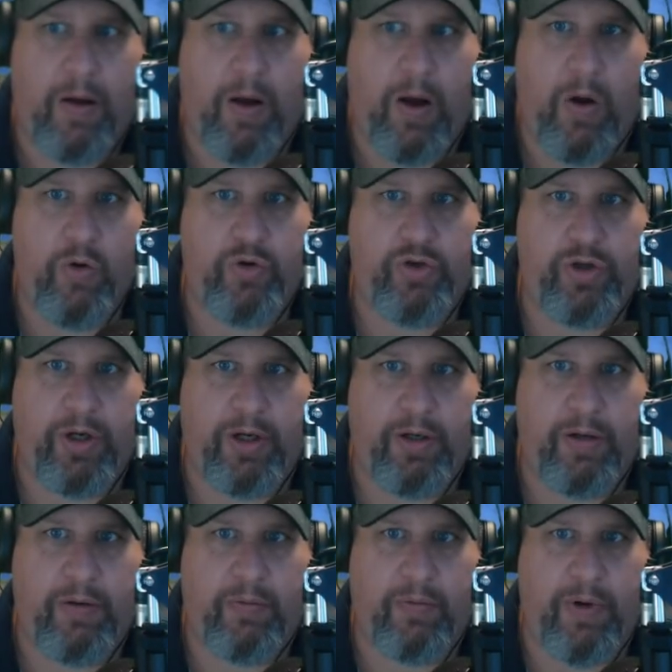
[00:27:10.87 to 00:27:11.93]
Ocean
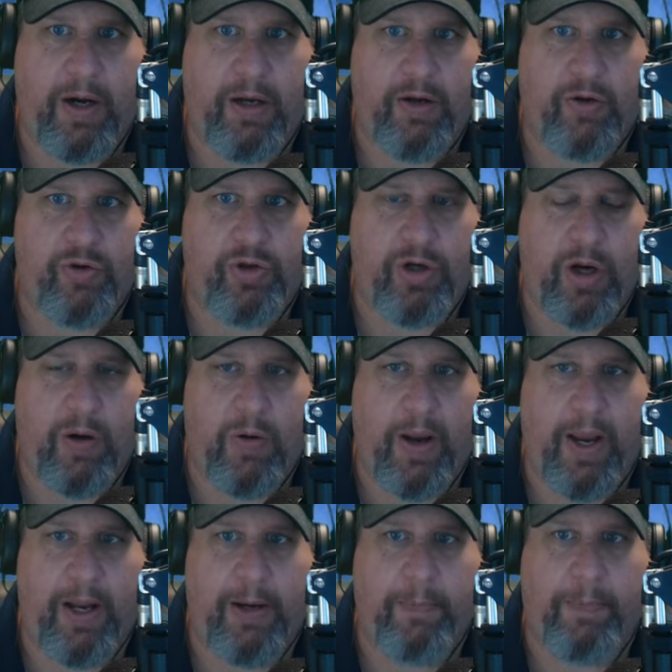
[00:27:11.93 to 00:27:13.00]
radio show
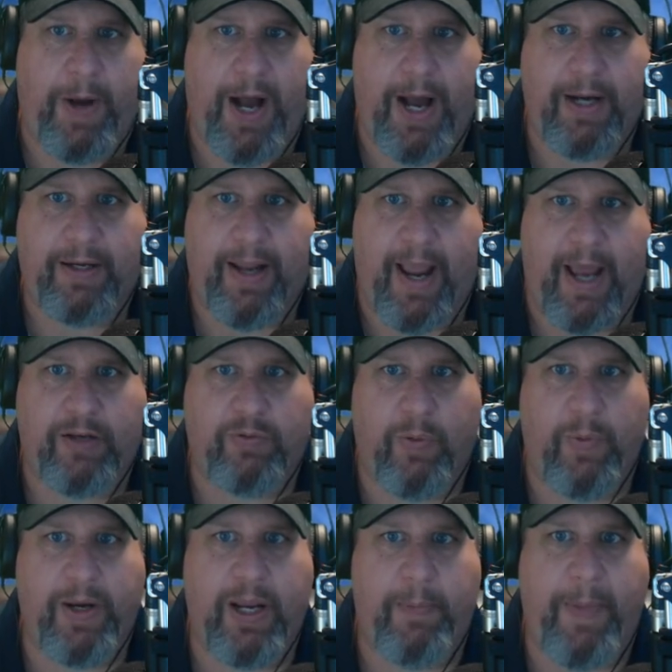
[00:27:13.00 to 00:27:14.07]
and podcast.
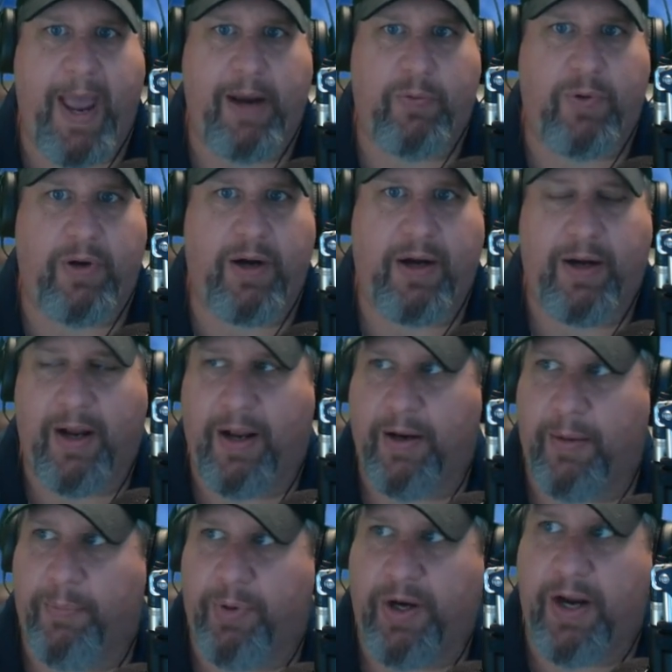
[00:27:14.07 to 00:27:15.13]
When we get back, we're going
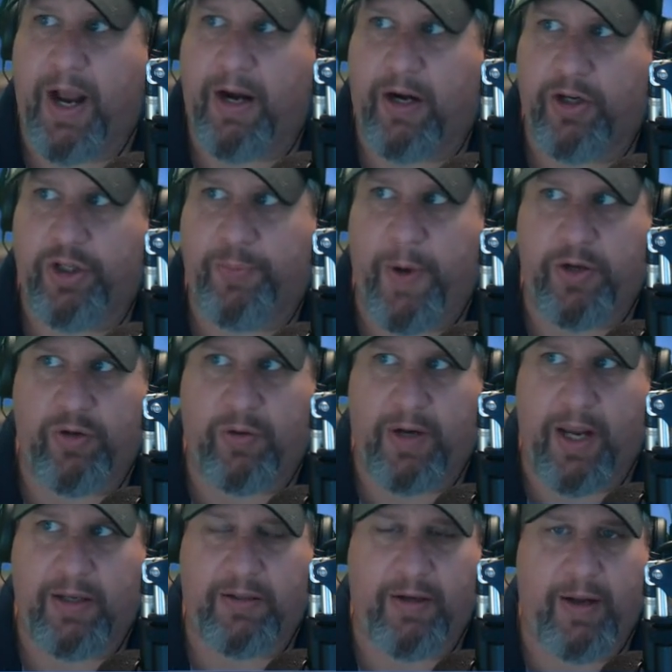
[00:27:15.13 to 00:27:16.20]
to bring on our special
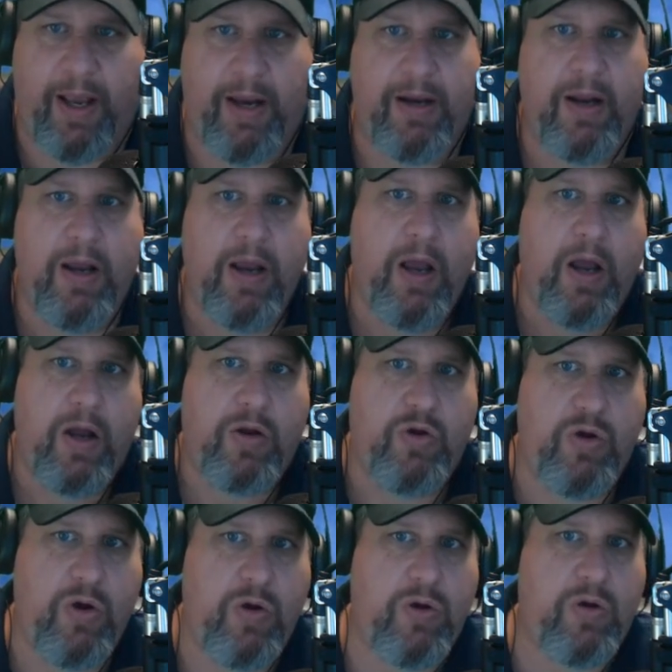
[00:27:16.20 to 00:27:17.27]
guest tonight,
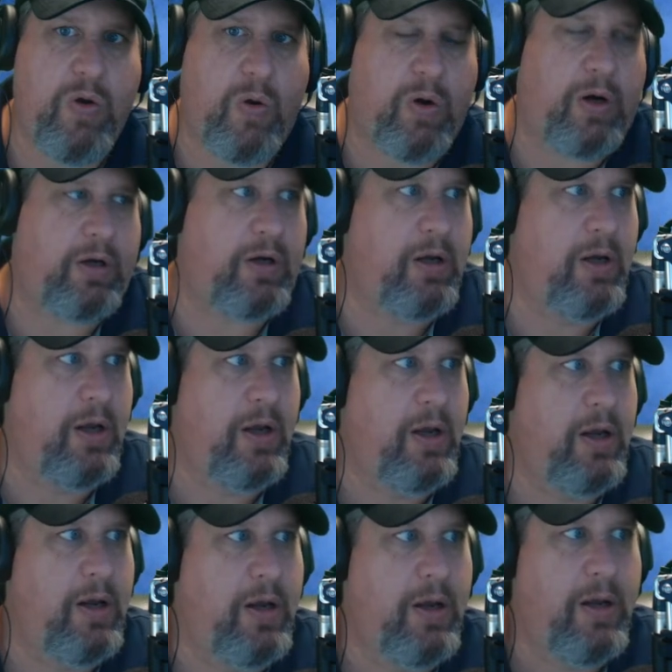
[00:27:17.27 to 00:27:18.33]
New York
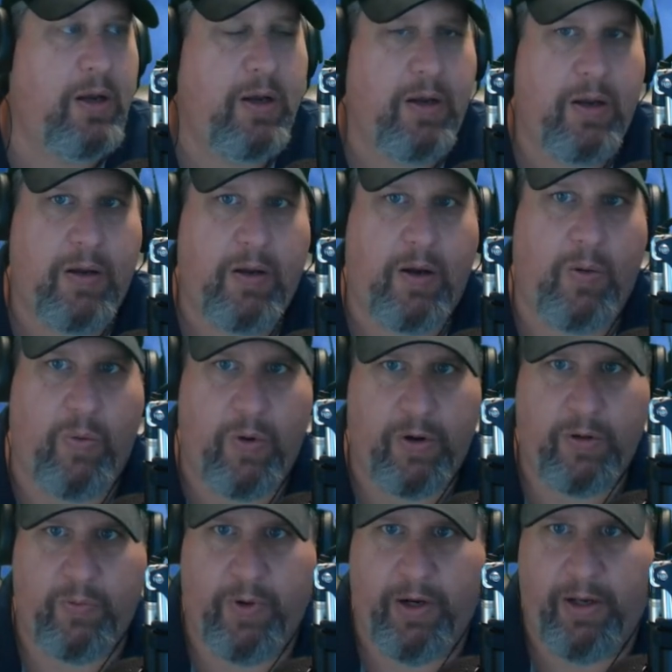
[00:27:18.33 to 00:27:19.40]

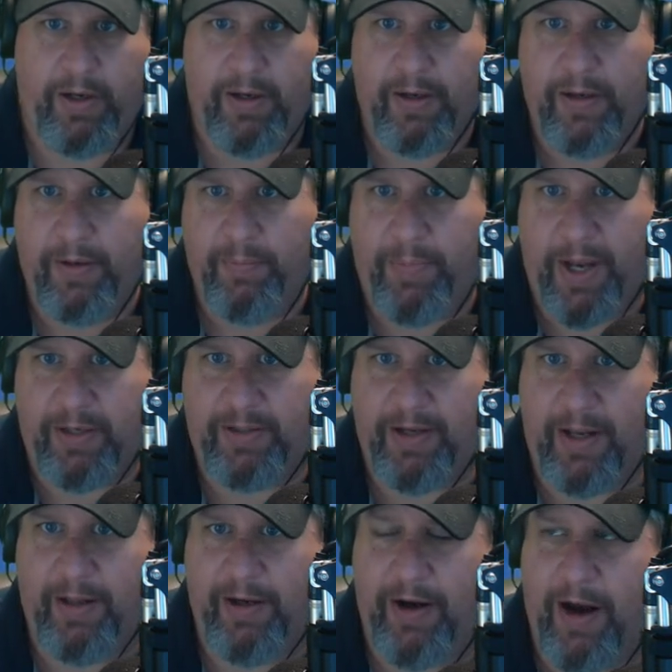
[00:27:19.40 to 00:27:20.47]
award-winning
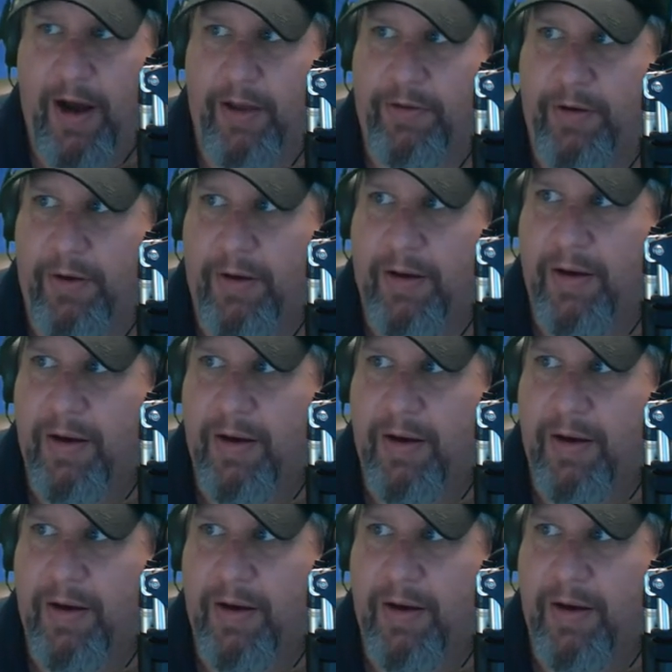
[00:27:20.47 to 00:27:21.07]
best-selling author